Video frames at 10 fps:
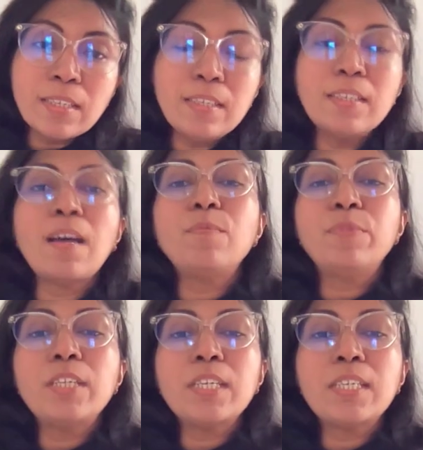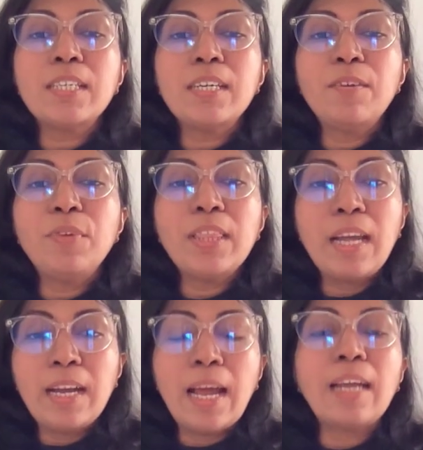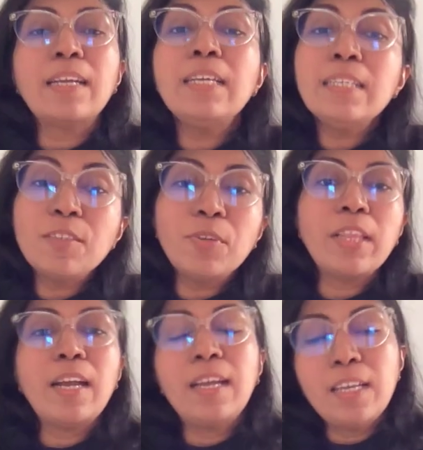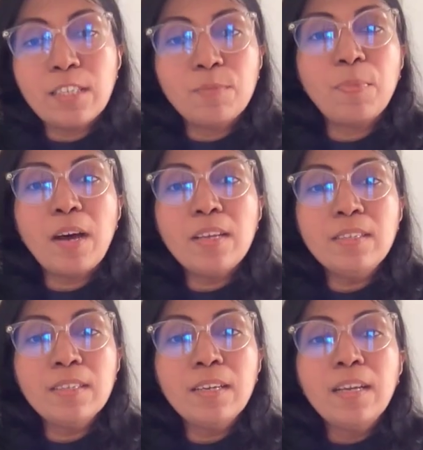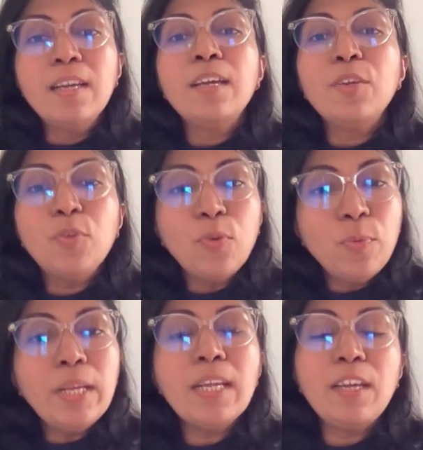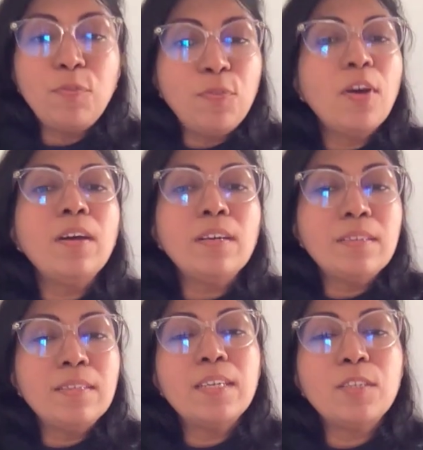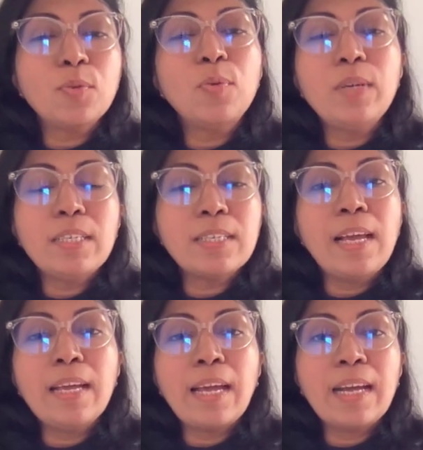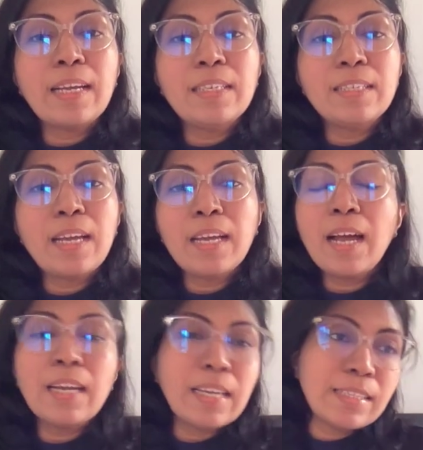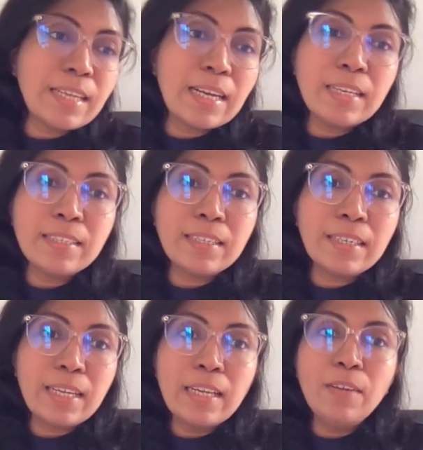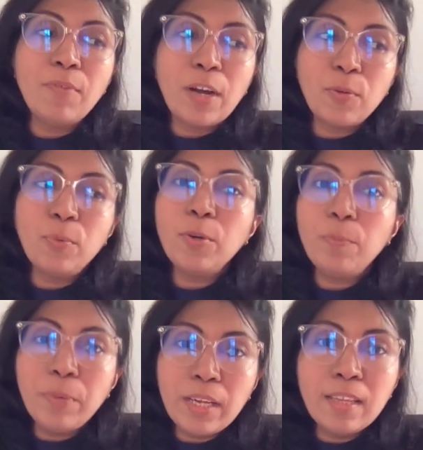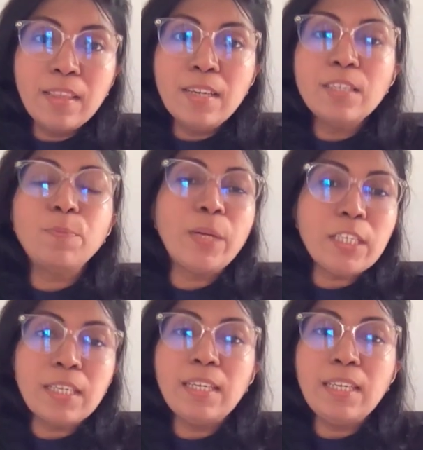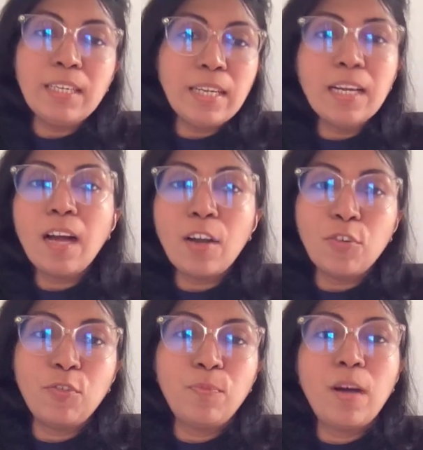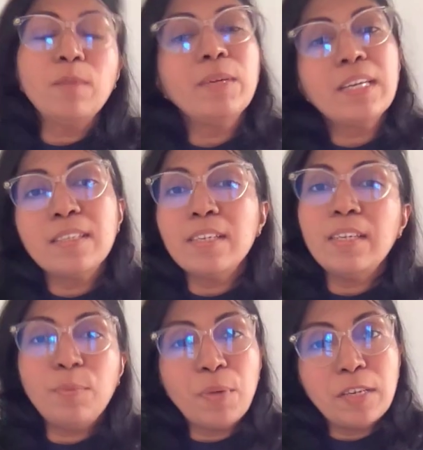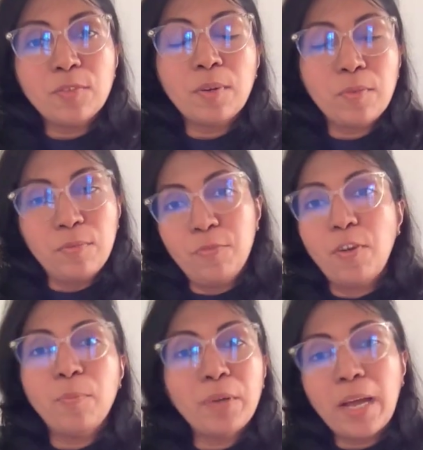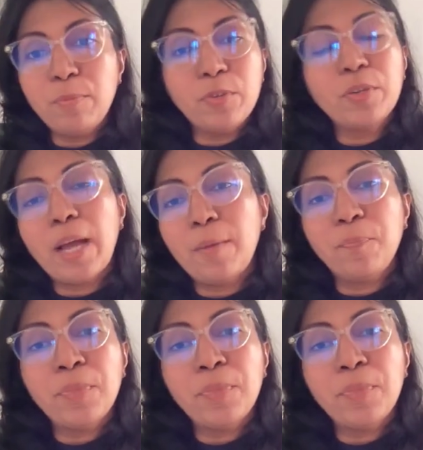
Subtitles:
the subject with at least an S pass, you will, if your Z score is like, at least I can't exactly tell what would be the special intake cutoff mark, because it depends from time to time.